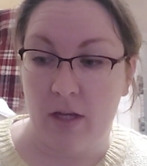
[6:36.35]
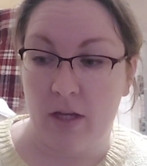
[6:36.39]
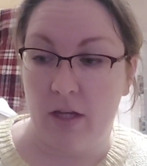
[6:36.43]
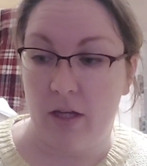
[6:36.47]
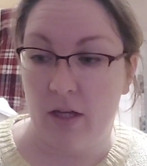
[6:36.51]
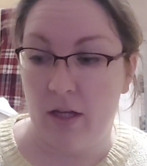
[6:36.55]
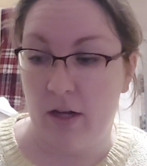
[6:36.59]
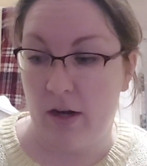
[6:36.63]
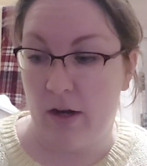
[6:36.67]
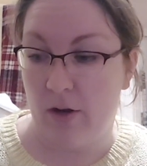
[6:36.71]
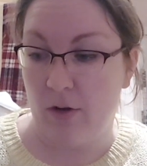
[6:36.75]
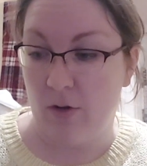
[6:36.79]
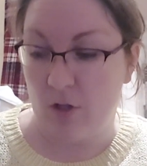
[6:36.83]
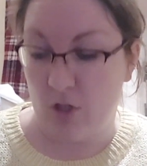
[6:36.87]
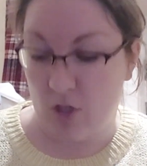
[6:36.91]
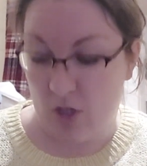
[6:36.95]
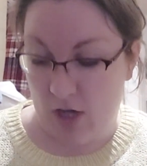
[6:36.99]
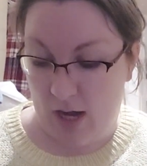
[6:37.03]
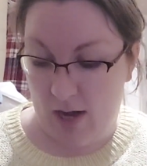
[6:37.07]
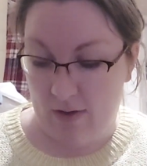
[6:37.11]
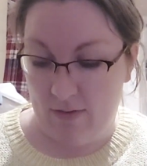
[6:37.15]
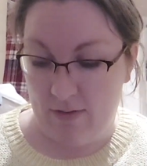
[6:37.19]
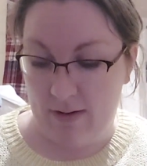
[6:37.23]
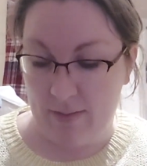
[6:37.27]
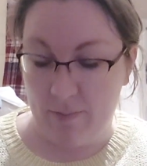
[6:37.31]
you know,
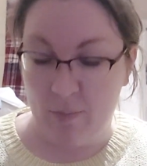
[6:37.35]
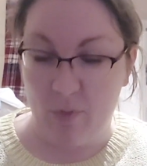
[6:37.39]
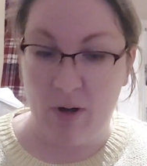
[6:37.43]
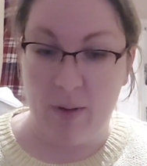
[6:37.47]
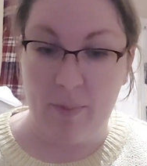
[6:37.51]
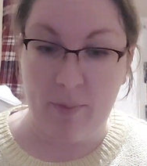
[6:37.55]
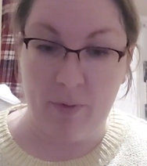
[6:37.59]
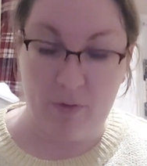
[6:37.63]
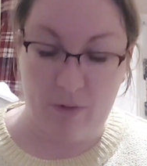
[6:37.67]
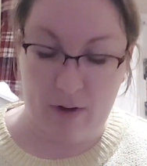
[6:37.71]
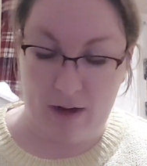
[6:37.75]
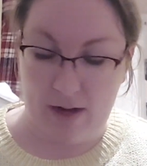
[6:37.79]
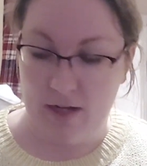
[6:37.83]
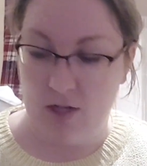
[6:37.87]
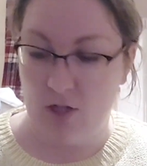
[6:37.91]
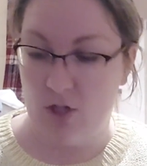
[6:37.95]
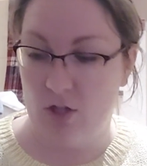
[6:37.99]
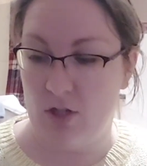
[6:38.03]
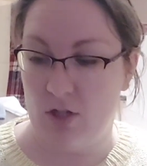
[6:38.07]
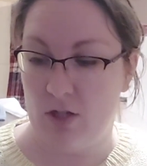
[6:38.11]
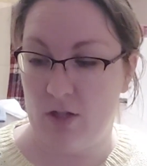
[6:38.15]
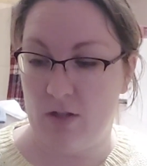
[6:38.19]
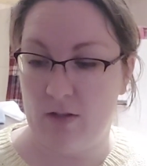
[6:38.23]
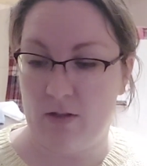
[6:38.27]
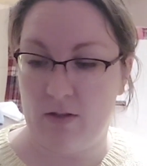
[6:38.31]
sharing
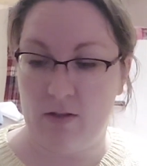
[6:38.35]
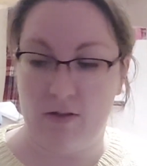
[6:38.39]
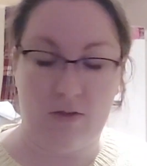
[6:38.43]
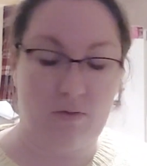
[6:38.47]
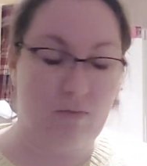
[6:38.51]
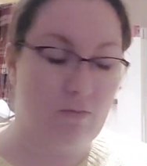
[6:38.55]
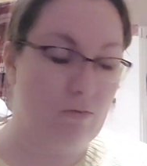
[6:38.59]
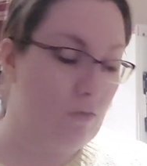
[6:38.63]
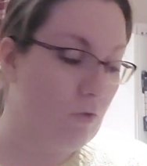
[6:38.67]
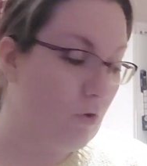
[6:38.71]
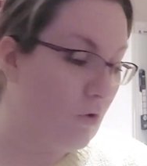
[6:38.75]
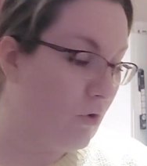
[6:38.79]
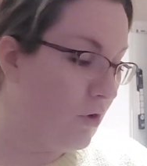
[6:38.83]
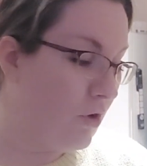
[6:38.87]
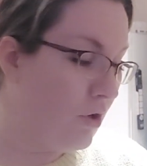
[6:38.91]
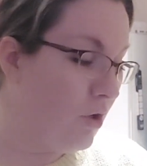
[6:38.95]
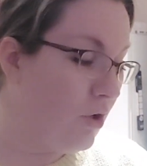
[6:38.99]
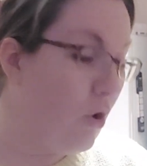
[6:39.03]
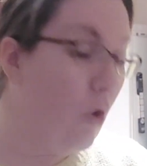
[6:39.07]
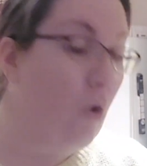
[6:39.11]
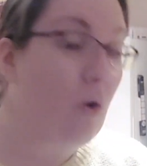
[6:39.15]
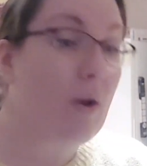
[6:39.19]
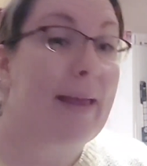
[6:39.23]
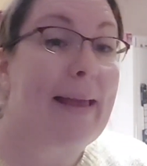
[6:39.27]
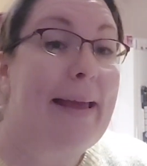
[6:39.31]
preparations,
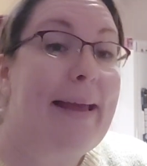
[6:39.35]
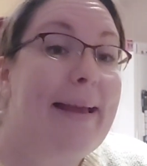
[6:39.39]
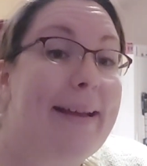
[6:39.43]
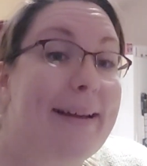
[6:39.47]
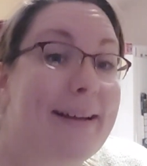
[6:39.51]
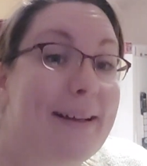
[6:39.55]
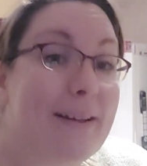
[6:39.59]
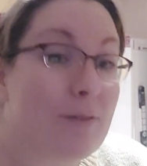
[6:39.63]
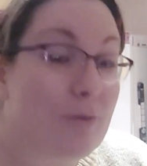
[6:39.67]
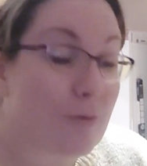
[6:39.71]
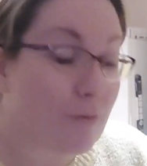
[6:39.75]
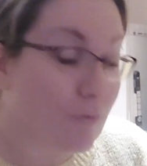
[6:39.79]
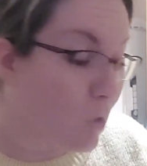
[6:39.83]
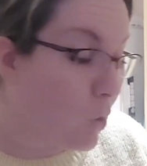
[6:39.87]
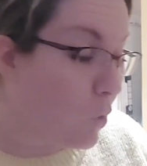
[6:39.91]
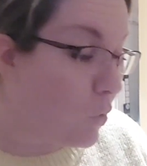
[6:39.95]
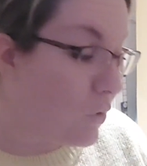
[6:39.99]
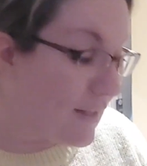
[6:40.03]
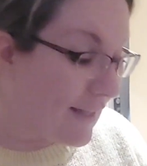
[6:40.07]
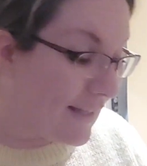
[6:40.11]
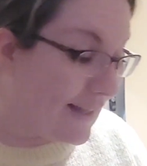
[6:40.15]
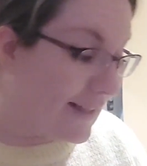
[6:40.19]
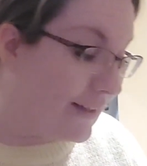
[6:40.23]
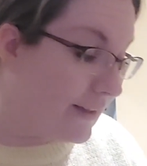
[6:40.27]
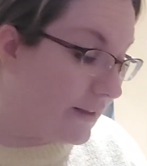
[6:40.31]

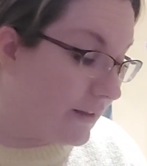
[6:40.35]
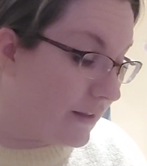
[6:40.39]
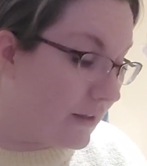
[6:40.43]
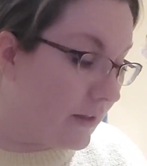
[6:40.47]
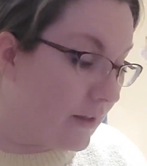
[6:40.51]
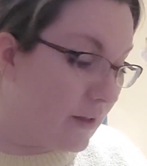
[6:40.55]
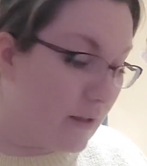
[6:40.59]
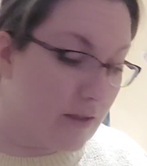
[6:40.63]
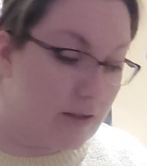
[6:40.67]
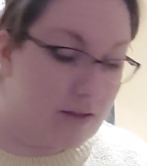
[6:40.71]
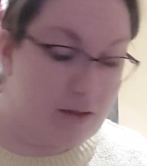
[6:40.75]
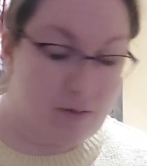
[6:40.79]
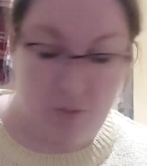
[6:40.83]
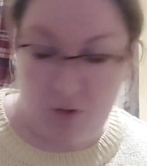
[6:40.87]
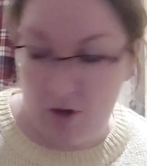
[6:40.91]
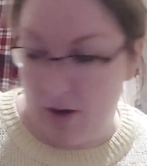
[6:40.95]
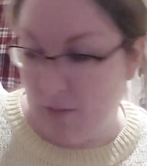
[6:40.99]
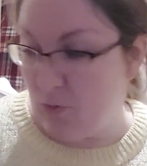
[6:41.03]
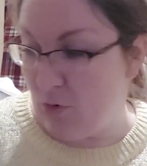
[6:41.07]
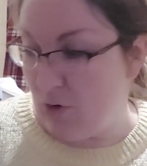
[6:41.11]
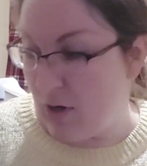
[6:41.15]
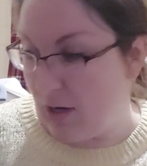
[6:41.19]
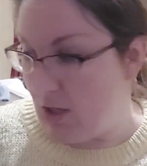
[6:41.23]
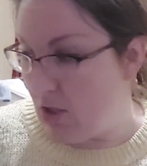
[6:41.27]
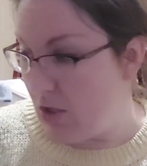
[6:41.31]
vlogging
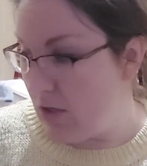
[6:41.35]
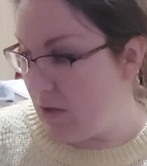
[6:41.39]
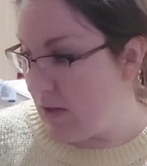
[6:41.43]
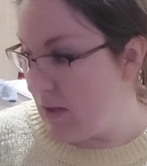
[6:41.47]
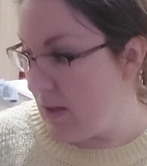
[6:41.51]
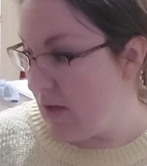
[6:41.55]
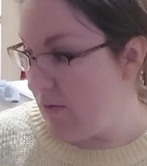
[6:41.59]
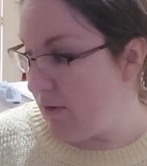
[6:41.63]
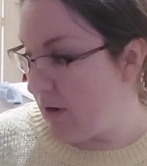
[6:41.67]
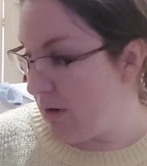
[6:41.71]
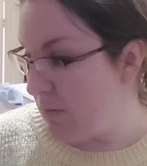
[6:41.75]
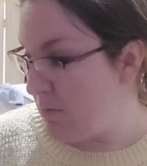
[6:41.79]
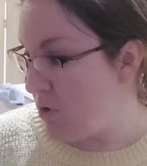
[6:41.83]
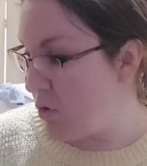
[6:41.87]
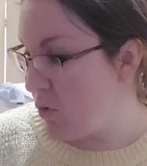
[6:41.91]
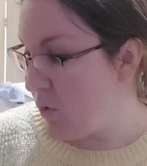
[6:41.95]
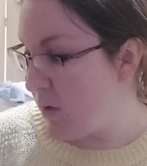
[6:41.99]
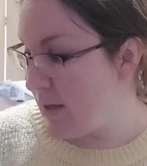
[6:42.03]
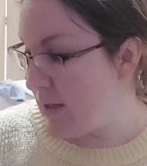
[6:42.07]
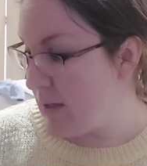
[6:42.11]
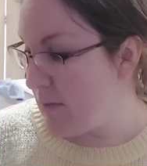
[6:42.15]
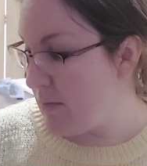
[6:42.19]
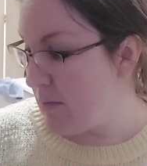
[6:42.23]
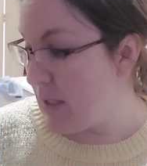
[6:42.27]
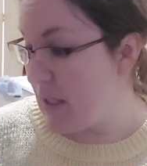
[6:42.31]
preparations in the run up to
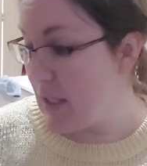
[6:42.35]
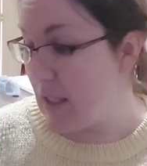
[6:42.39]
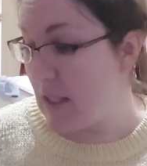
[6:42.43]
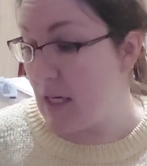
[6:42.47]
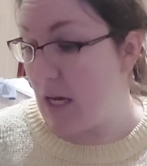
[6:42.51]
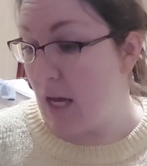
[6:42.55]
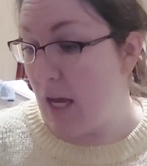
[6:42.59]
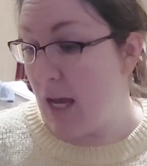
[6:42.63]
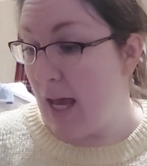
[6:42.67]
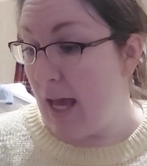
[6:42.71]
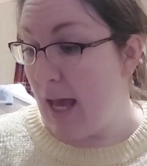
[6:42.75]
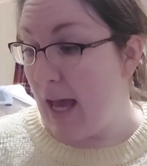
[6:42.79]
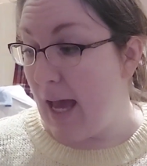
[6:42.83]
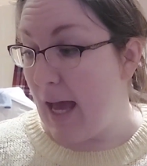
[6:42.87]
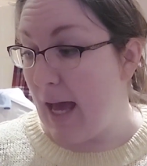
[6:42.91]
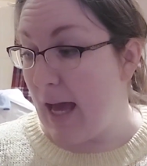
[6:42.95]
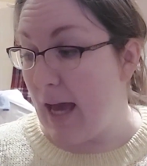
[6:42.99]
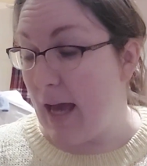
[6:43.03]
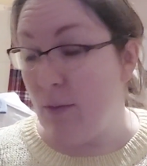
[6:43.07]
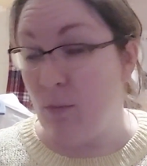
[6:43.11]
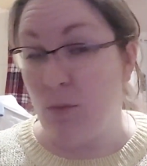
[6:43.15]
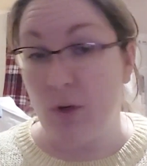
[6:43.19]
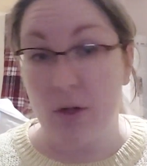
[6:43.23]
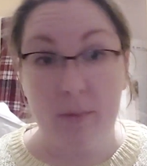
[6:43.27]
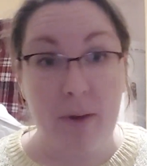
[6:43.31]
Christmas,
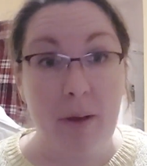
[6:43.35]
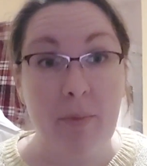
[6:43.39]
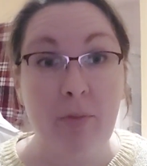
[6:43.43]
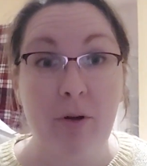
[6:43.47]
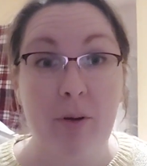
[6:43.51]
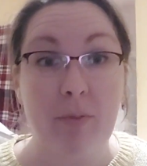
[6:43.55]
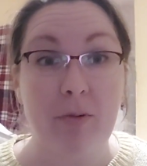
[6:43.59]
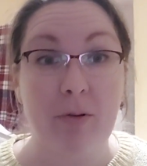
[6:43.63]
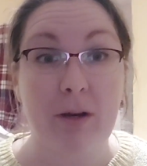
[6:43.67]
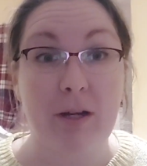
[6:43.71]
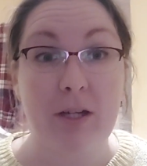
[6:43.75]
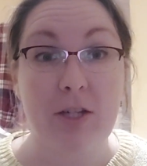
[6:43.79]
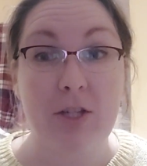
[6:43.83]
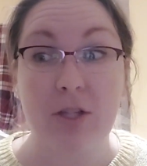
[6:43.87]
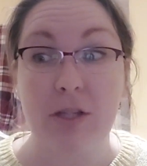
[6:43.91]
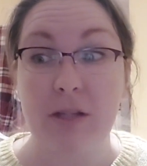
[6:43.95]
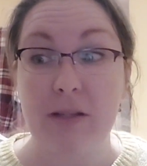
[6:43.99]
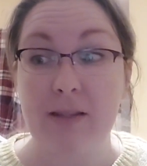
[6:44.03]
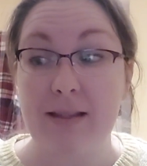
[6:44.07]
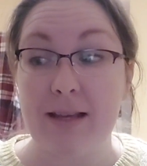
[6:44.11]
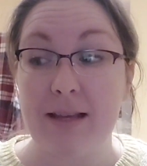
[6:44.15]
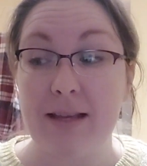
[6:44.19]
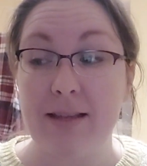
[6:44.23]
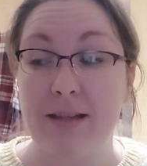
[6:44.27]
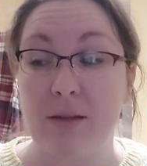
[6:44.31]
and one of my
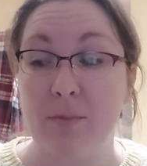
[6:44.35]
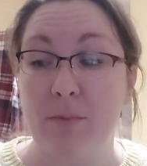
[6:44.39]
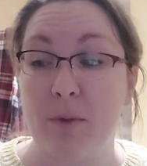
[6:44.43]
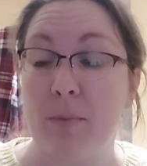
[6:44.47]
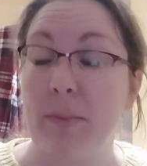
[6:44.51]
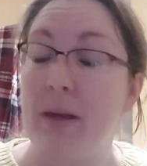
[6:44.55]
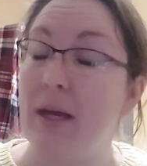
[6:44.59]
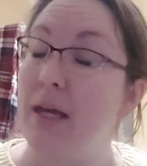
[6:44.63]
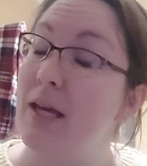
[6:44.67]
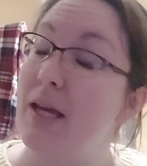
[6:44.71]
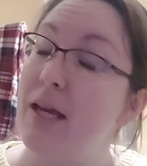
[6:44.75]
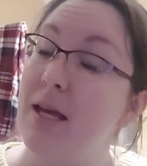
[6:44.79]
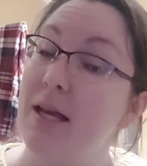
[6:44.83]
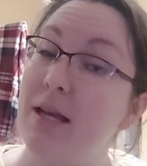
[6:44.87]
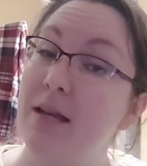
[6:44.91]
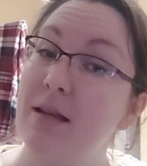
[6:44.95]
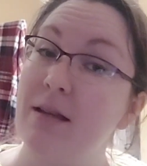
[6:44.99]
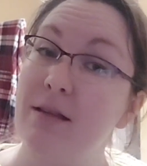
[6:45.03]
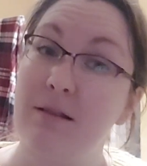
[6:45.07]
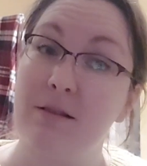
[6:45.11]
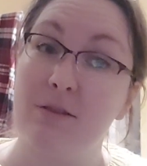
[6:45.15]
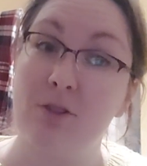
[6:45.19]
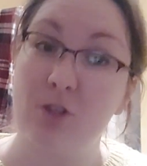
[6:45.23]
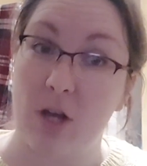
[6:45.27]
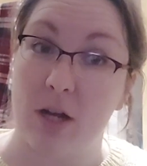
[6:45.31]
preparations is going to be
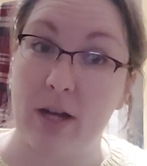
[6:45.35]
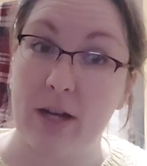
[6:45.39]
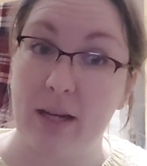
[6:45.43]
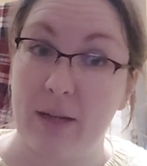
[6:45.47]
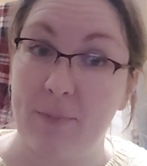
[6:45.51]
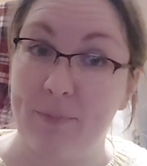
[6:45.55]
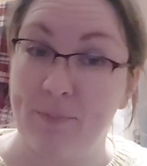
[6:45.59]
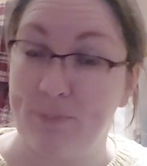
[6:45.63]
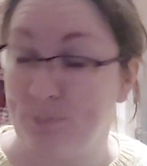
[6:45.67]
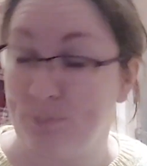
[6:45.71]
making chutney.